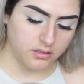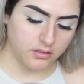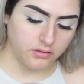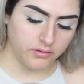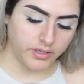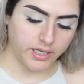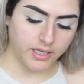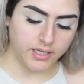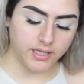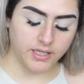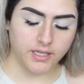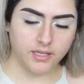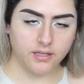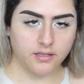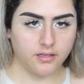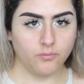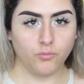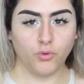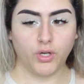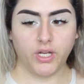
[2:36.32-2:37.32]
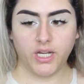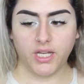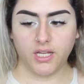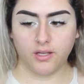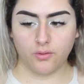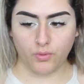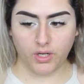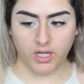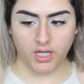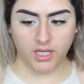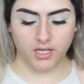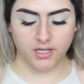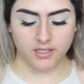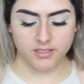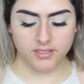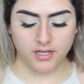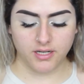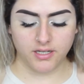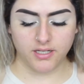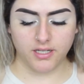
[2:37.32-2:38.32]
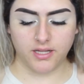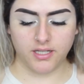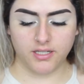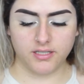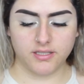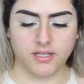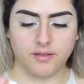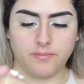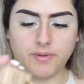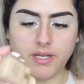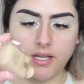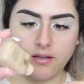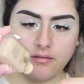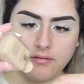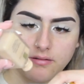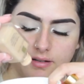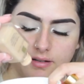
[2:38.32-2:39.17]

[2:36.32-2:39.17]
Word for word: Okay, like I'm waiting and waiting and not, nothing's coming out.